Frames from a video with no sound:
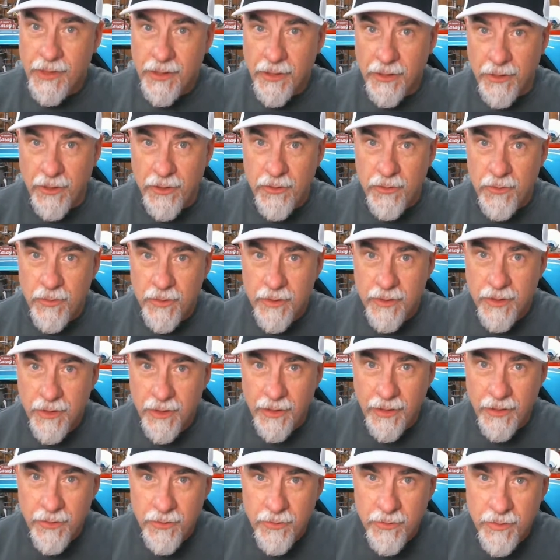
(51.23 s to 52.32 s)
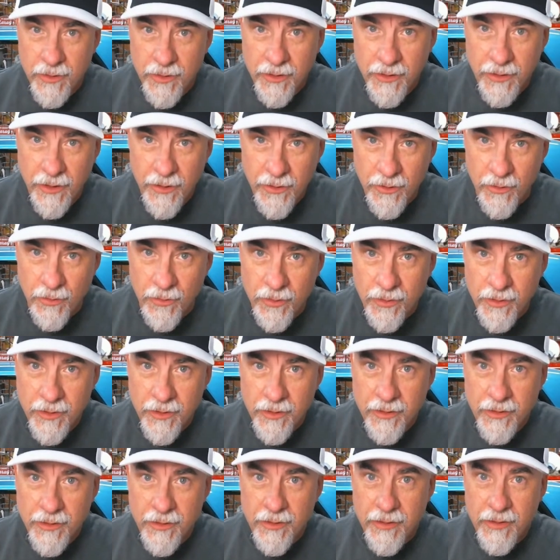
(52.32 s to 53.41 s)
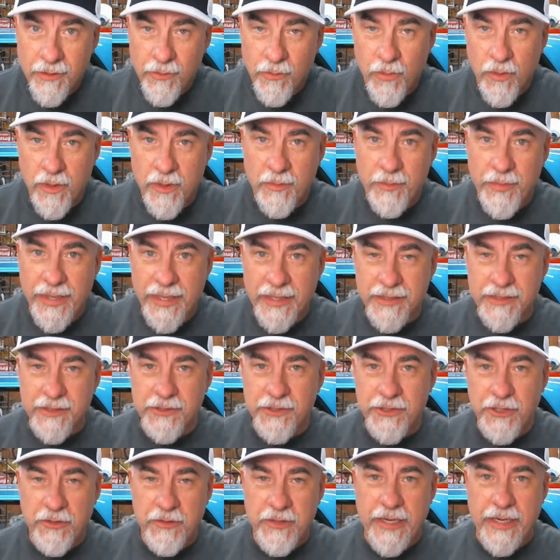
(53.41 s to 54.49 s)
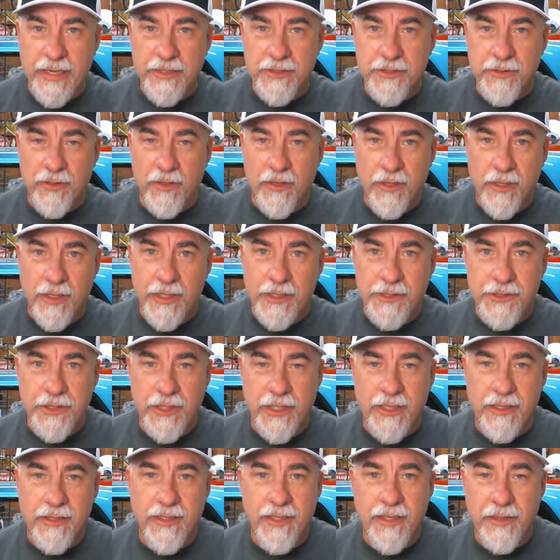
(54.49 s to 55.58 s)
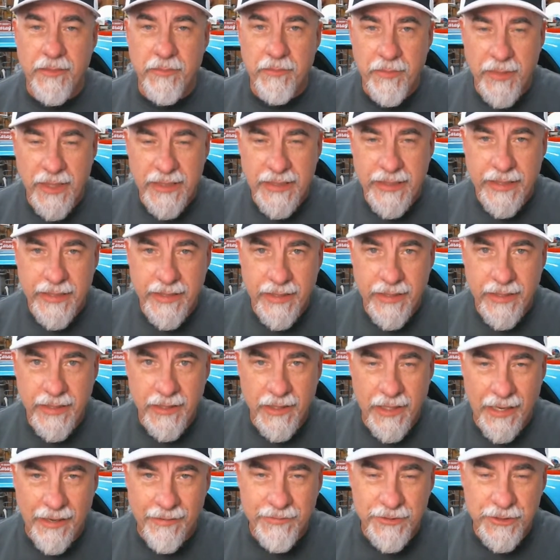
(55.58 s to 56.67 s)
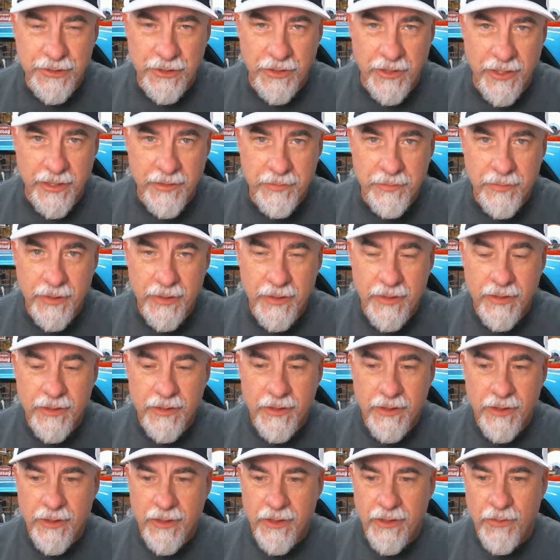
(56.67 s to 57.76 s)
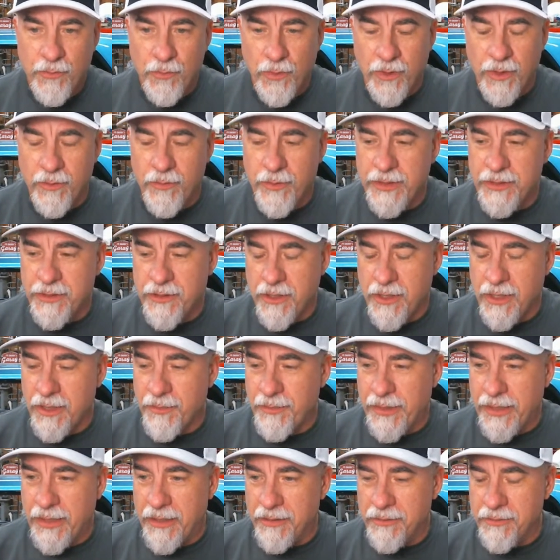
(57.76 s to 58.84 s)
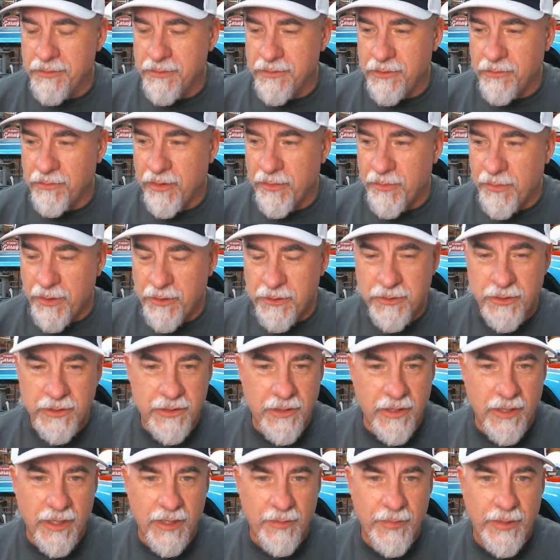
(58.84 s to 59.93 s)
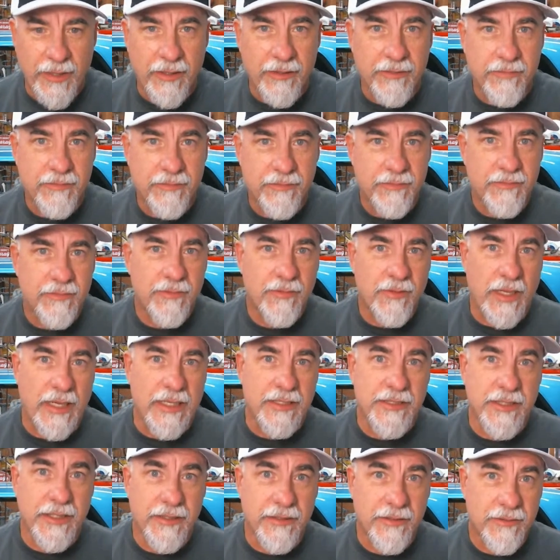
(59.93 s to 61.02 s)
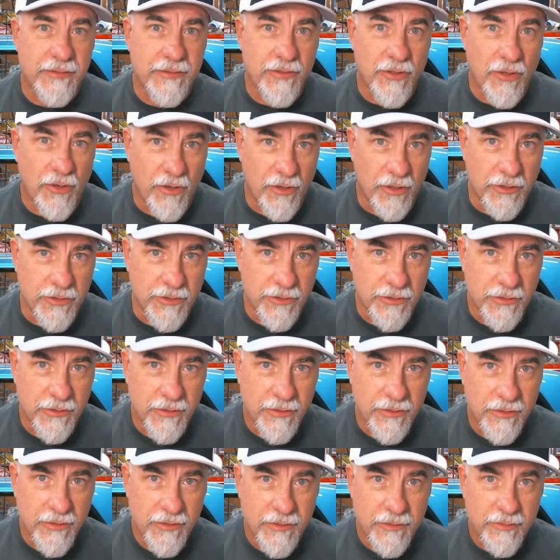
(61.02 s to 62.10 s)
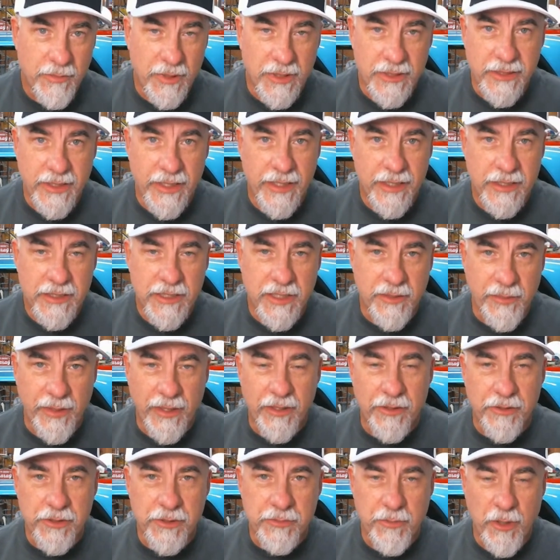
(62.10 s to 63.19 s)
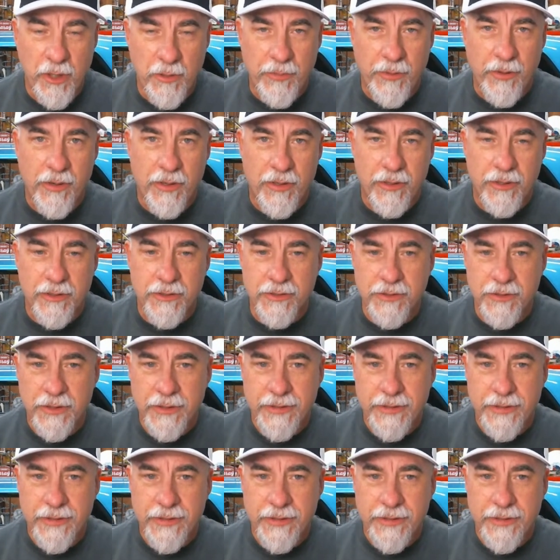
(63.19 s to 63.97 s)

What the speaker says: Hello, hello, hello. Welcome back to Joe Daddy's Garage and the Monday night live stream where we mostly talk about classic cars. Mustangs, Camaros, Mopars,